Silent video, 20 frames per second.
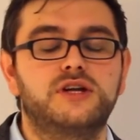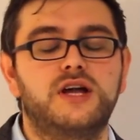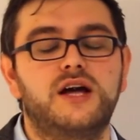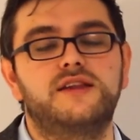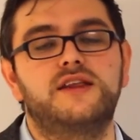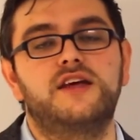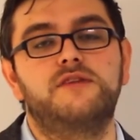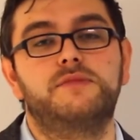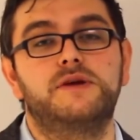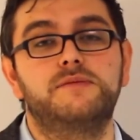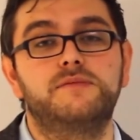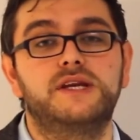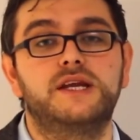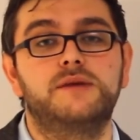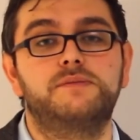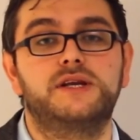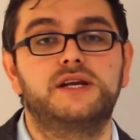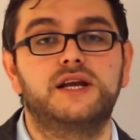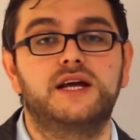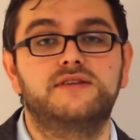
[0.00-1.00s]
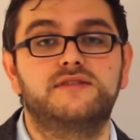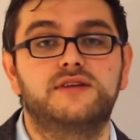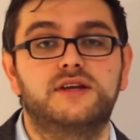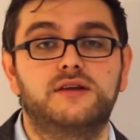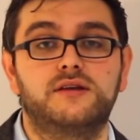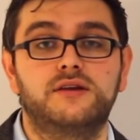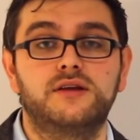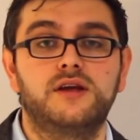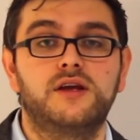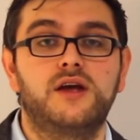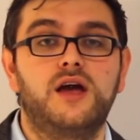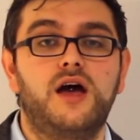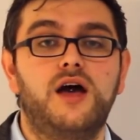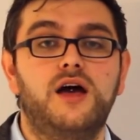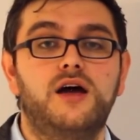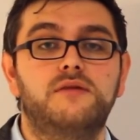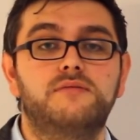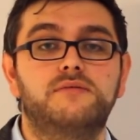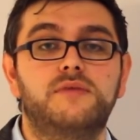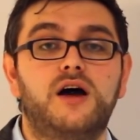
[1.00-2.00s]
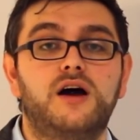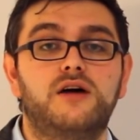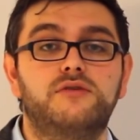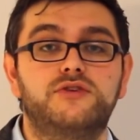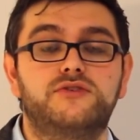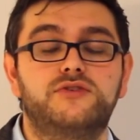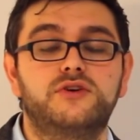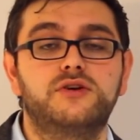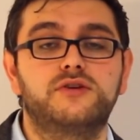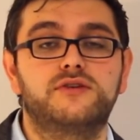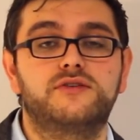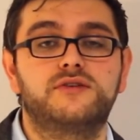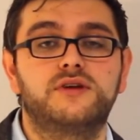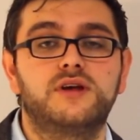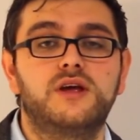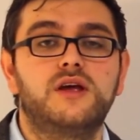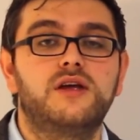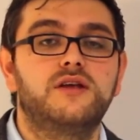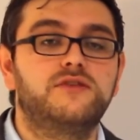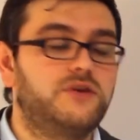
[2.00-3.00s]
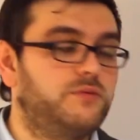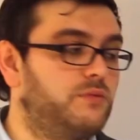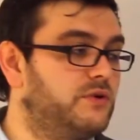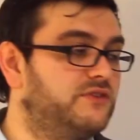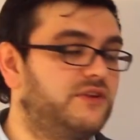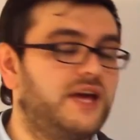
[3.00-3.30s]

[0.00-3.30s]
like they've been manipulating our results. So we'll